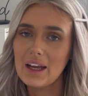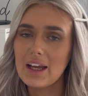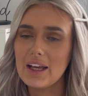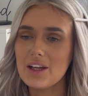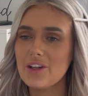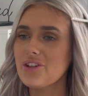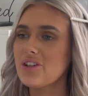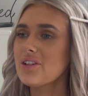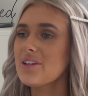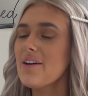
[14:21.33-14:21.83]

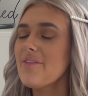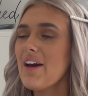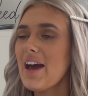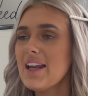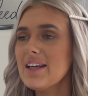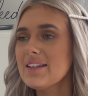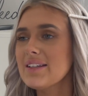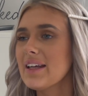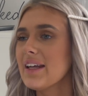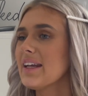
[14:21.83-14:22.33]
It's just never
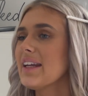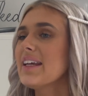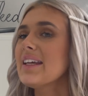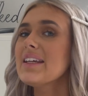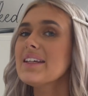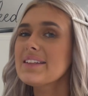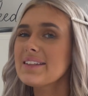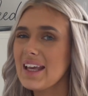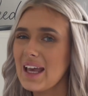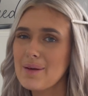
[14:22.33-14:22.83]
ending. He
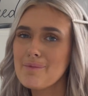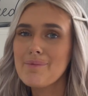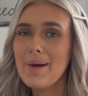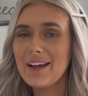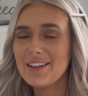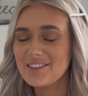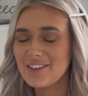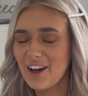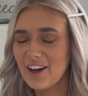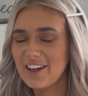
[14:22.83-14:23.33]
is getting
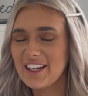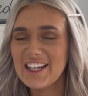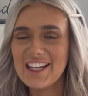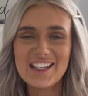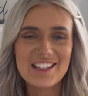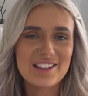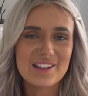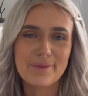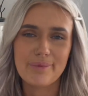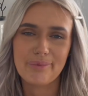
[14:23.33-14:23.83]
better and
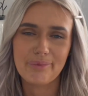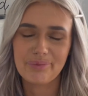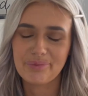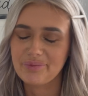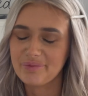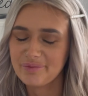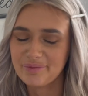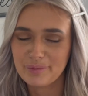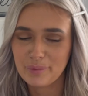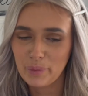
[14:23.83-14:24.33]

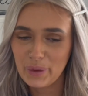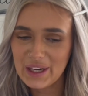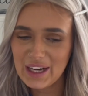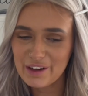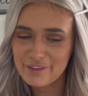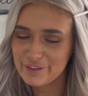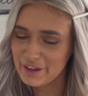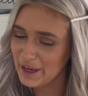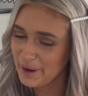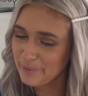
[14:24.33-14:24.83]
we
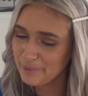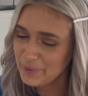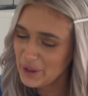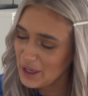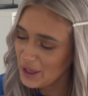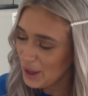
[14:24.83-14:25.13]
love him.